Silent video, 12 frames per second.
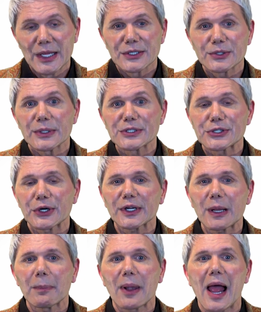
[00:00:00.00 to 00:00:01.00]
To ensure
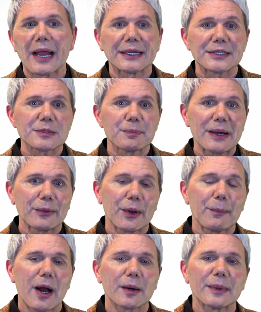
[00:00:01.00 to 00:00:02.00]
compliance, payroll
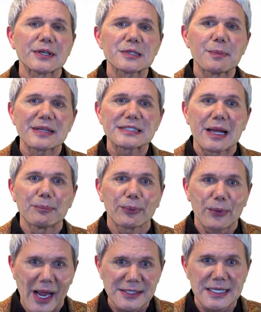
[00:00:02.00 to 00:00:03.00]
departments must have
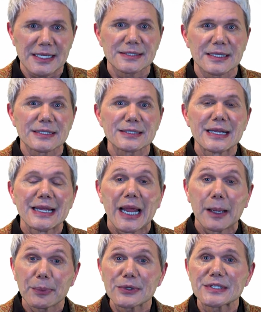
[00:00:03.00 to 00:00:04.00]
processes
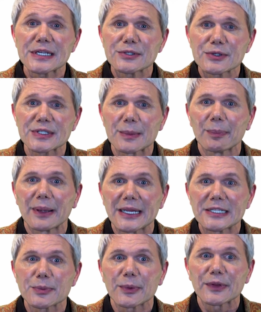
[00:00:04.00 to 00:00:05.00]
and procedures in
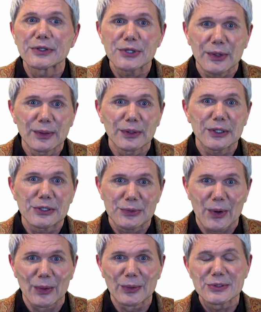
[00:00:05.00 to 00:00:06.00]
place with internal
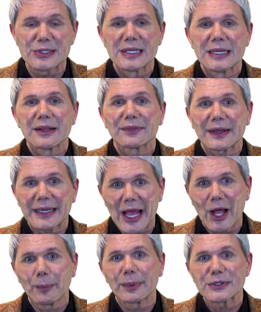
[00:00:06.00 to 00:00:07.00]
controls that
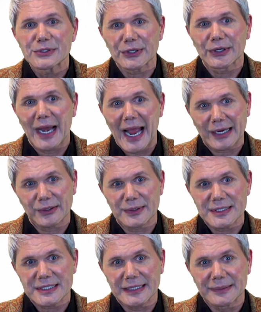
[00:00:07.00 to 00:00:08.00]
help ensure
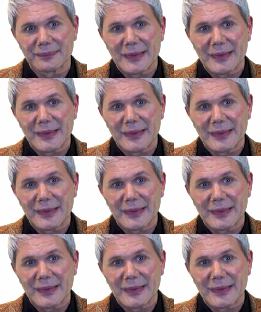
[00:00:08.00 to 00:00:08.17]
accuracy.